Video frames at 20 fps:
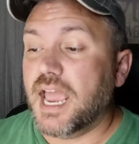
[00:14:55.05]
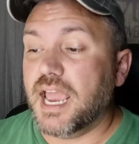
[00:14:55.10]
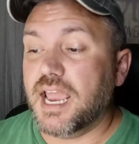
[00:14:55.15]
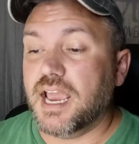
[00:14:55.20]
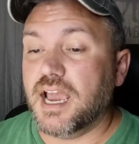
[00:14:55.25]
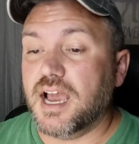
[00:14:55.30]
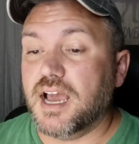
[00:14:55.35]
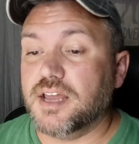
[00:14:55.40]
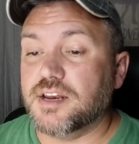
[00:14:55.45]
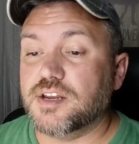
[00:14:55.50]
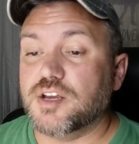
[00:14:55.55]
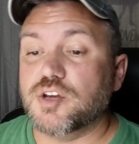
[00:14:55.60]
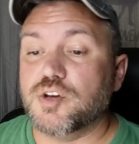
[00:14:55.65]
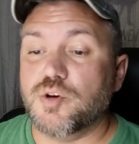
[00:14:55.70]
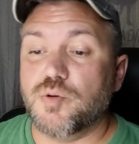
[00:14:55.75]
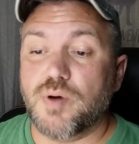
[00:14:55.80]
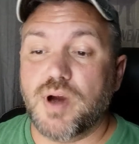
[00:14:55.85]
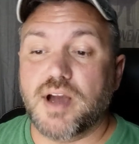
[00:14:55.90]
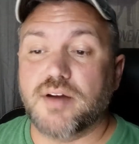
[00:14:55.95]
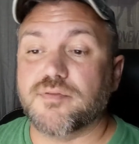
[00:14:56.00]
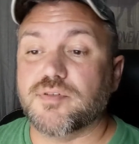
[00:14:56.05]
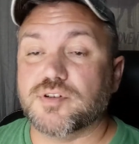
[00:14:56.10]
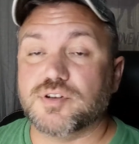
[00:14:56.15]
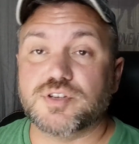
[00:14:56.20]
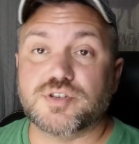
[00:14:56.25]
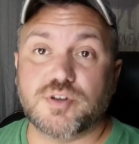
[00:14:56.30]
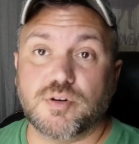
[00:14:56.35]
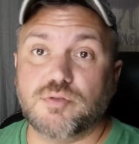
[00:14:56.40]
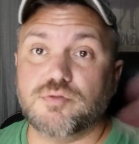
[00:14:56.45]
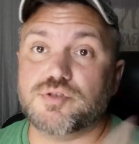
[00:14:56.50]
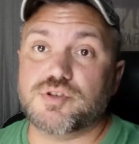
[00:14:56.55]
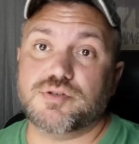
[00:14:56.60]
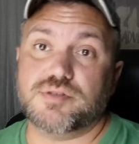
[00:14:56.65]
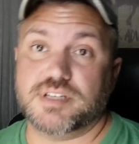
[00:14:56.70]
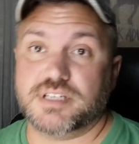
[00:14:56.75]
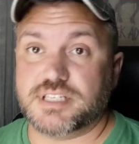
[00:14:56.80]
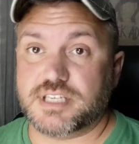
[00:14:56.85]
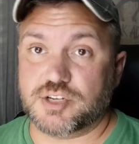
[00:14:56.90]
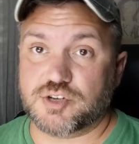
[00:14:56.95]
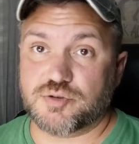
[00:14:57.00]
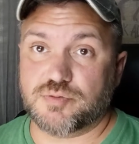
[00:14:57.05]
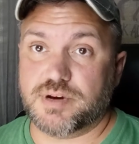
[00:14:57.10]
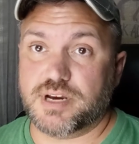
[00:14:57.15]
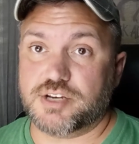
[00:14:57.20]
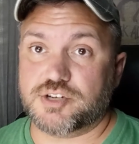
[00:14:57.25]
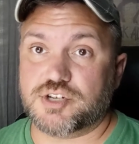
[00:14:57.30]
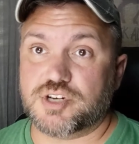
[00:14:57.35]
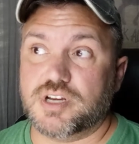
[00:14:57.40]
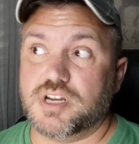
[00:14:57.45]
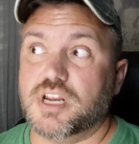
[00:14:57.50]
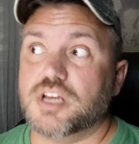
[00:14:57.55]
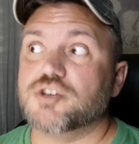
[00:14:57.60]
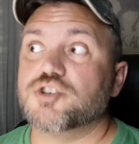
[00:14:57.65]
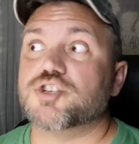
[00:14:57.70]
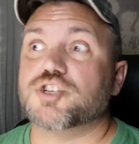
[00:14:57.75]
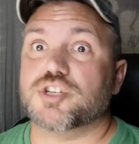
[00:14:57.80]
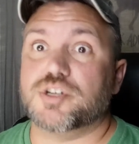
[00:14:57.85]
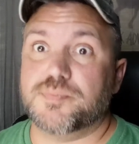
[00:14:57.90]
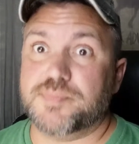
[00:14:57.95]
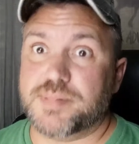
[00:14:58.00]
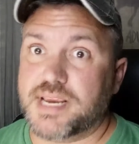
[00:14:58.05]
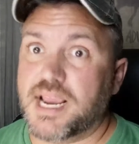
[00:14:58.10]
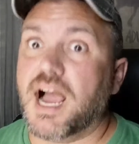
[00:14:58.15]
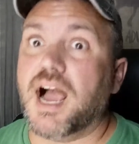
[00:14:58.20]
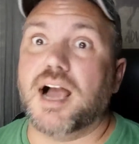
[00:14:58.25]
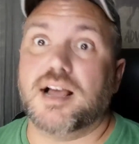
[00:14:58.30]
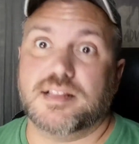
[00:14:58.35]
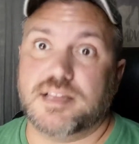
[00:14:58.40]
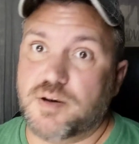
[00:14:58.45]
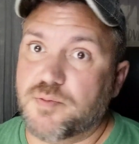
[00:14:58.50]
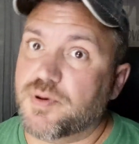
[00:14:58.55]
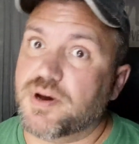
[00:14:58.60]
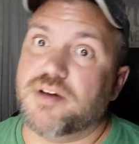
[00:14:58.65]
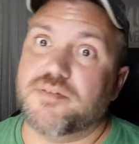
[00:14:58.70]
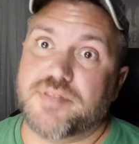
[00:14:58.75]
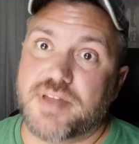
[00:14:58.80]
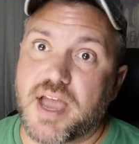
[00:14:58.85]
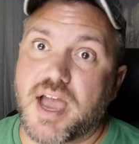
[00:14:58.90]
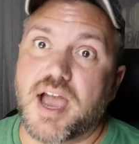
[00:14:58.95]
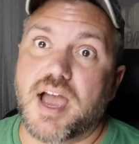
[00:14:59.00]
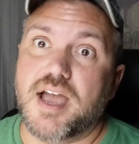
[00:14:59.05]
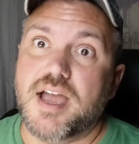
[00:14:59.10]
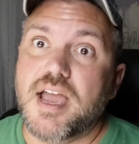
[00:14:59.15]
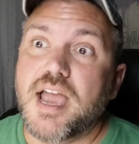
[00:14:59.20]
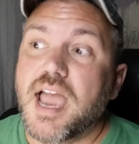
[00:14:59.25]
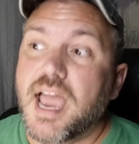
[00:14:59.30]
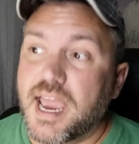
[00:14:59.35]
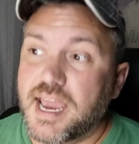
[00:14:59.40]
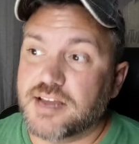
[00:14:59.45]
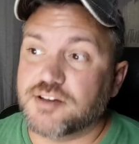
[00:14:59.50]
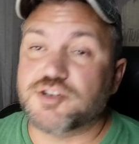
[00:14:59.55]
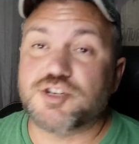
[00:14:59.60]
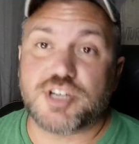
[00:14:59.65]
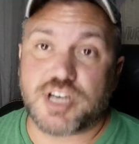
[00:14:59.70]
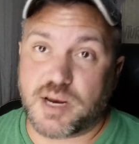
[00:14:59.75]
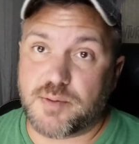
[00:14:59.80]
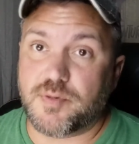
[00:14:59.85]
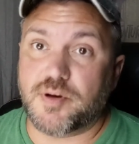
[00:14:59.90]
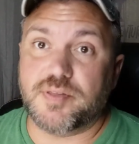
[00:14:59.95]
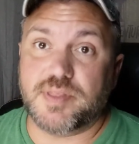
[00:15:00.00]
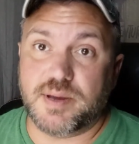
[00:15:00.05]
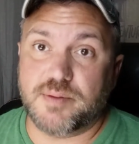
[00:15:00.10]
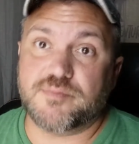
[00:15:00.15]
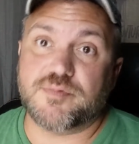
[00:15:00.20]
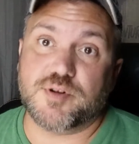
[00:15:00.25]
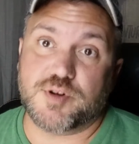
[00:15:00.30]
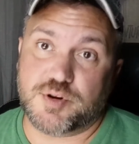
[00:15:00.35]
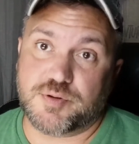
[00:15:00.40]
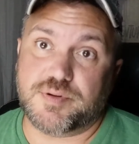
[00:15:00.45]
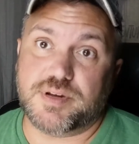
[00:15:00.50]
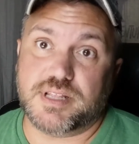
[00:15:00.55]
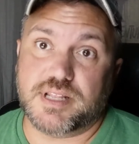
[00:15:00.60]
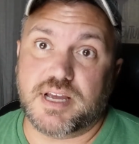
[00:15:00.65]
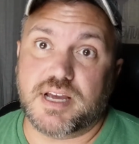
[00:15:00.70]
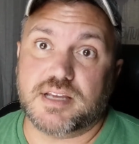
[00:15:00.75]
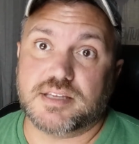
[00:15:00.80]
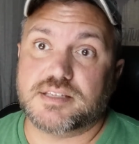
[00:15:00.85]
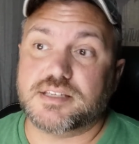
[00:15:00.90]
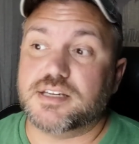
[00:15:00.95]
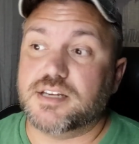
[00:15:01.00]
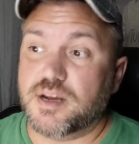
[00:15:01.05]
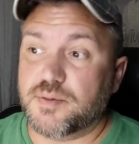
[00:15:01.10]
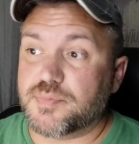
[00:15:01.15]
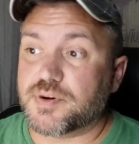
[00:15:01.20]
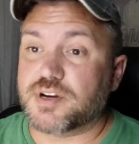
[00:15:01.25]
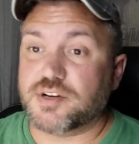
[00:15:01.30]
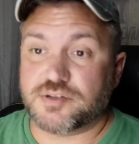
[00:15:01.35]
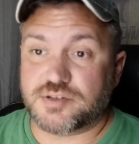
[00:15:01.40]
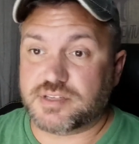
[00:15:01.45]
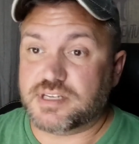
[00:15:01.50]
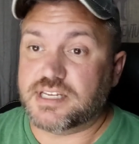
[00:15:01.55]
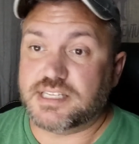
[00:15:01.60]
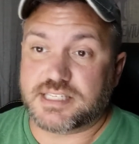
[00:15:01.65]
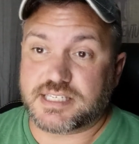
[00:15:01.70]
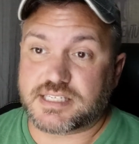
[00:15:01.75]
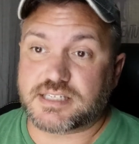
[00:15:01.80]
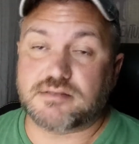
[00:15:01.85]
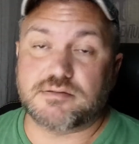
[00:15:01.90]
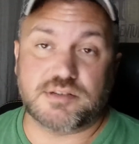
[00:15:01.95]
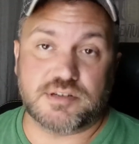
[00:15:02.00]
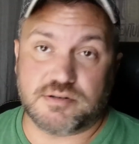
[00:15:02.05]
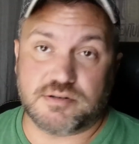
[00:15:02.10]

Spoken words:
And whoever sold you the situation should be highly aware of that. And shame on them for doing this, because